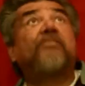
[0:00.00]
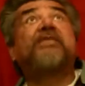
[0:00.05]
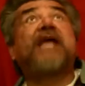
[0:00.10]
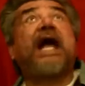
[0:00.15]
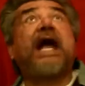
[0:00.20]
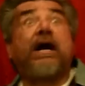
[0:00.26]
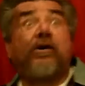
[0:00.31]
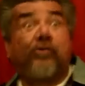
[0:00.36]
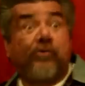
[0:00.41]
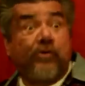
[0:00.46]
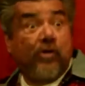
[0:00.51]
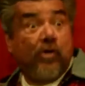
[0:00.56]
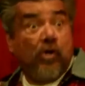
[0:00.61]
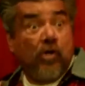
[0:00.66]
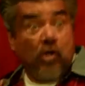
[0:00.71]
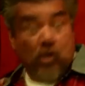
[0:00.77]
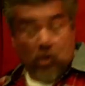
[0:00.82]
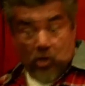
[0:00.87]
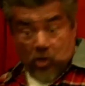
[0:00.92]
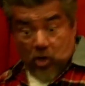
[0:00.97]
down. The
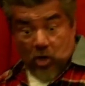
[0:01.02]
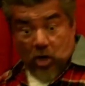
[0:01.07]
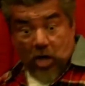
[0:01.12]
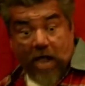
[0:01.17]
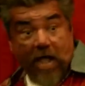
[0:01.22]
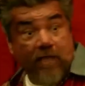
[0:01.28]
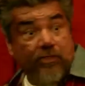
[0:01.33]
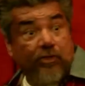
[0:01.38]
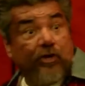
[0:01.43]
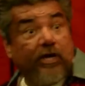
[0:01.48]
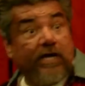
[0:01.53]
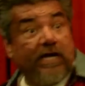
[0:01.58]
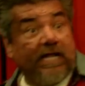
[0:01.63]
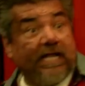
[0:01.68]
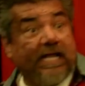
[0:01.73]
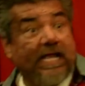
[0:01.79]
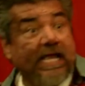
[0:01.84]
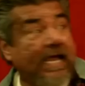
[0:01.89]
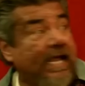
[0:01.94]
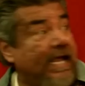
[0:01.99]
double. And they're going to
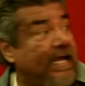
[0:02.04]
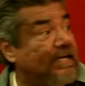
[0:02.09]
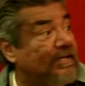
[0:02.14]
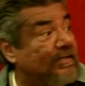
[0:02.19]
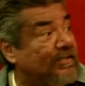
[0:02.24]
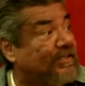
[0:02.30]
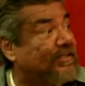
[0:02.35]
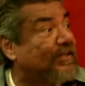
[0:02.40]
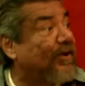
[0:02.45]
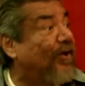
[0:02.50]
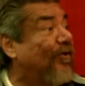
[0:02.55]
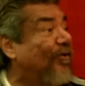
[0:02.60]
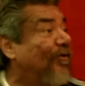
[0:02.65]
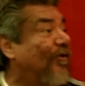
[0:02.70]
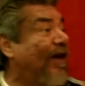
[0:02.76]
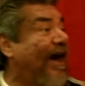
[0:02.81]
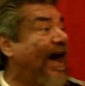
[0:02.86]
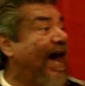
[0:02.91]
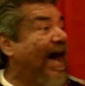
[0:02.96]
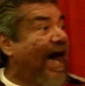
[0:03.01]
kick it.
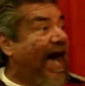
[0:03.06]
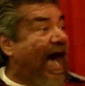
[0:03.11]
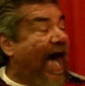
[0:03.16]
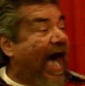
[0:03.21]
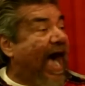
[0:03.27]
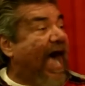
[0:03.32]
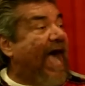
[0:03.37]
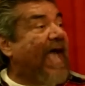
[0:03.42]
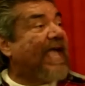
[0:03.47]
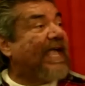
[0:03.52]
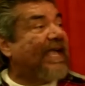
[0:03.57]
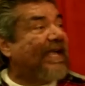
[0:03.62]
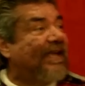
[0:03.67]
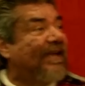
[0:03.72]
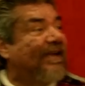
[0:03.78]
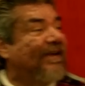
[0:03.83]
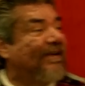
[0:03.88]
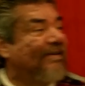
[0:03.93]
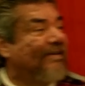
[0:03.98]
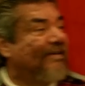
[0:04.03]
So I
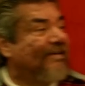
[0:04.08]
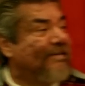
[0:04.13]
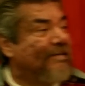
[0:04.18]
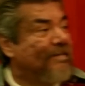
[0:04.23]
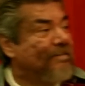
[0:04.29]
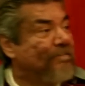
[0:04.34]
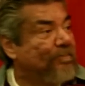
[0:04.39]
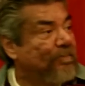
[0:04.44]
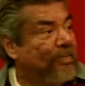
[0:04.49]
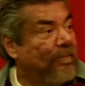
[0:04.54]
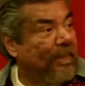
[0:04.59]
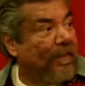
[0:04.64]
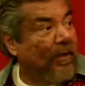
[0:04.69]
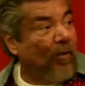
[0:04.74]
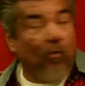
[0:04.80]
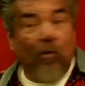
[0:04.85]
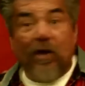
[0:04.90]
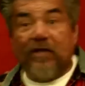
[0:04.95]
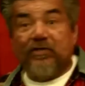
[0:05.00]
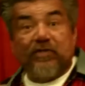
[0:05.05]

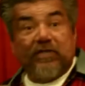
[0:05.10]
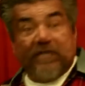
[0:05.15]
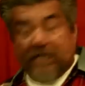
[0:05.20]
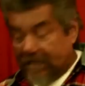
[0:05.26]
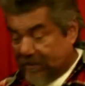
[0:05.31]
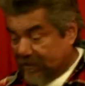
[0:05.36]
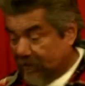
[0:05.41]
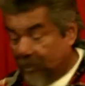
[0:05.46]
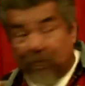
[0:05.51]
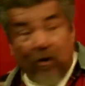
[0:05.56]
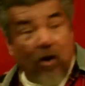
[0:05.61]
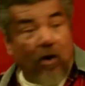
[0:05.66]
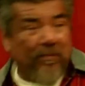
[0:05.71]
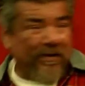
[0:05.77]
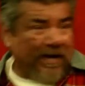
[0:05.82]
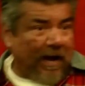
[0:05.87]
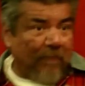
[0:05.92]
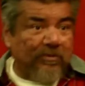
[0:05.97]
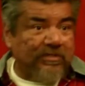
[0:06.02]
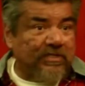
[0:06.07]
went to kick the ball,
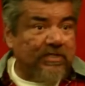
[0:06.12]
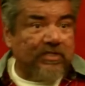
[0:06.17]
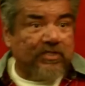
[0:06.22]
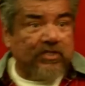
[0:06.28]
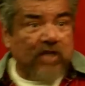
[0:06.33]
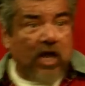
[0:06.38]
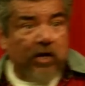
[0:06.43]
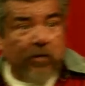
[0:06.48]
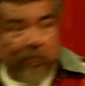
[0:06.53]
but I wasn't a soccer